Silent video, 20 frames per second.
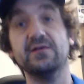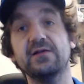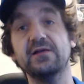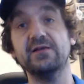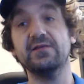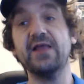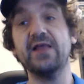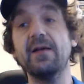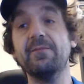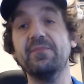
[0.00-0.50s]

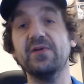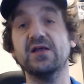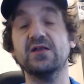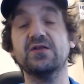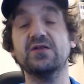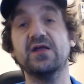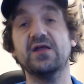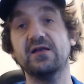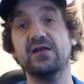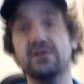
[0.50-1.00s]
that being
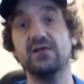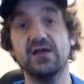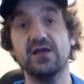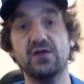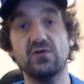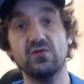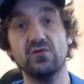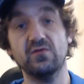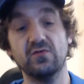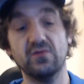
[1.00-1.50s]
said,
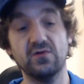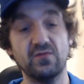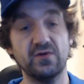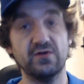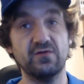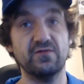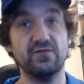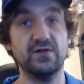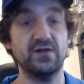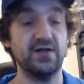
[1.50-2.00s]
and you were
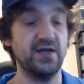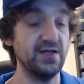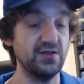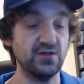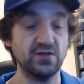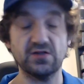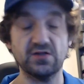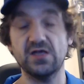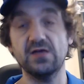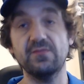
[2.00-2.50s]
wondering, I
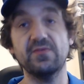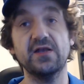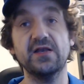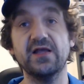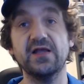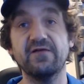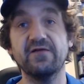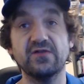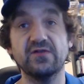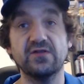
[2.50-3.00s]
just keep
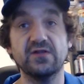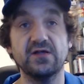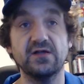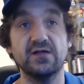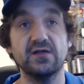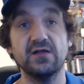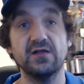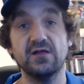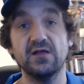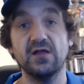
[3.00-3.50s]
hitting everything.
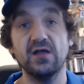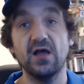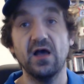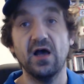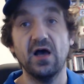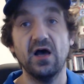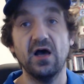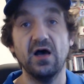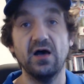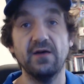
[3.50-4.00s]

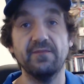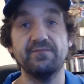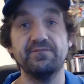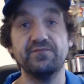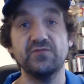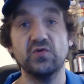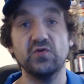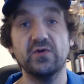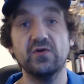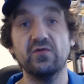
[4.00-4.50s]
Um,
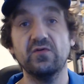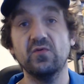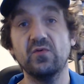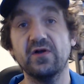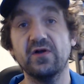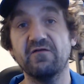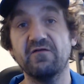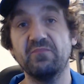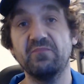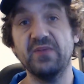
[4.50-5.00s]
you're wondering
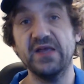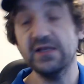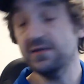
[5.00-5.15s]
where I've been,